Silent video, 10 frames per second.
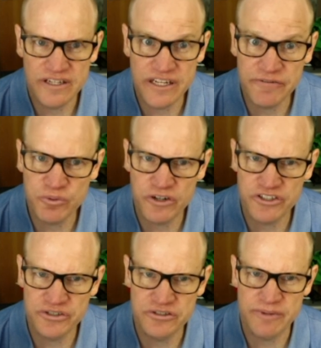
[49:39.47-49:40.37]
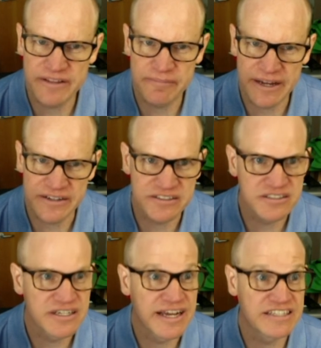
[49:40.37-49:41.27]
if you want to use
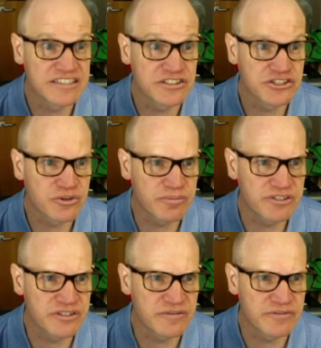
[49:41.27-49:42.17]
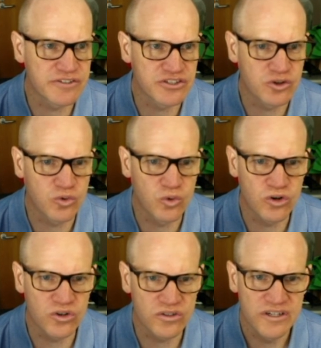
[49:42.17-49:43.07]
mathematics as a description of the physical
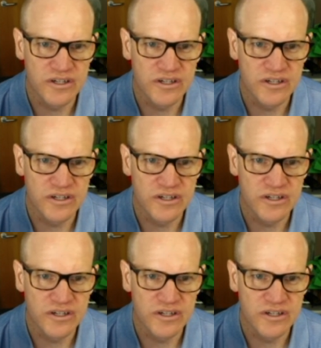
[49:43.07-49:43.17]
world,